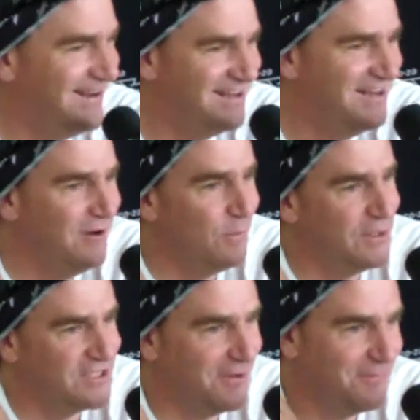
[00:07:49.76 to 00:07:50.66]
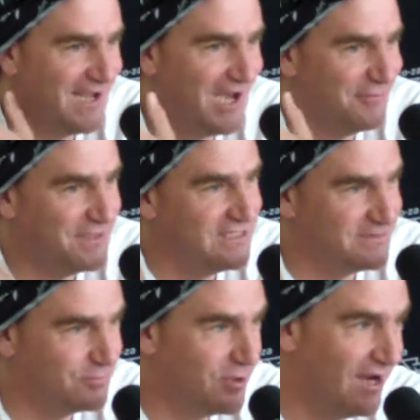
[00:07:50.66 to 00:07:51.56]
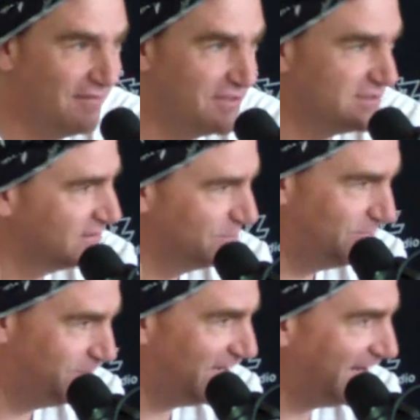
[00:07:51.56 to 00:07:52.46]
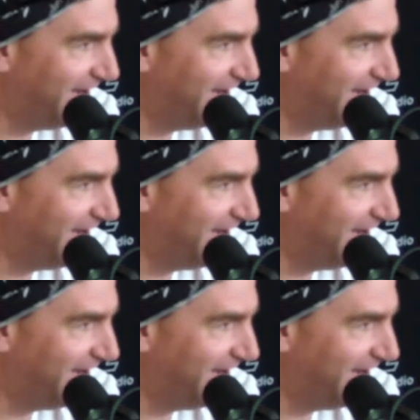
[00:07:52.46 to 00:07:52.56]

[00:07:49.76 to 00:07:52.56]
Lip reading: We were jumping out of his private plane.